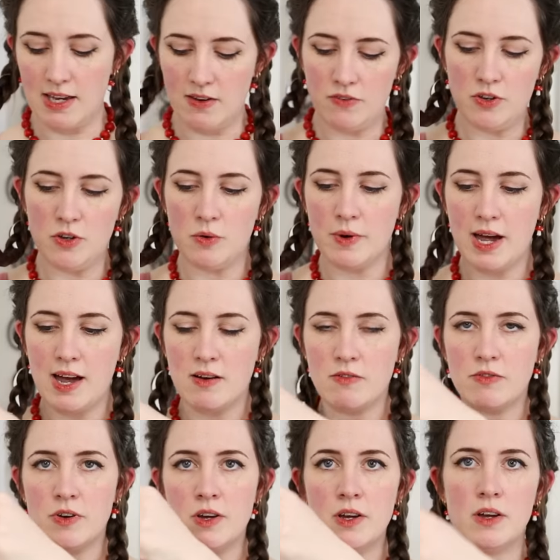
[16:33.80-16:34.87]
If you
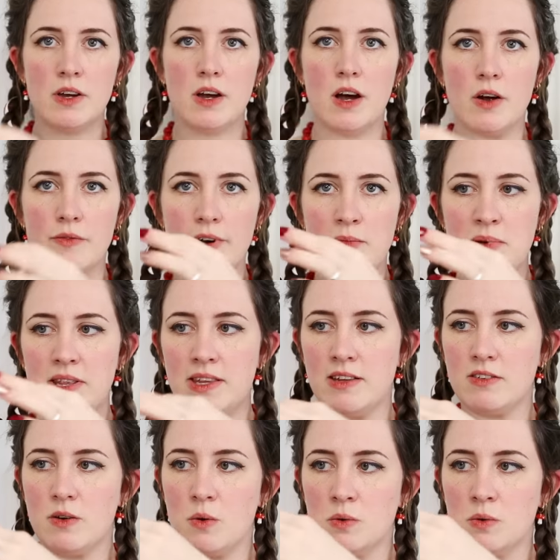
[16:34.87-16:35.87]
have a ribbon that's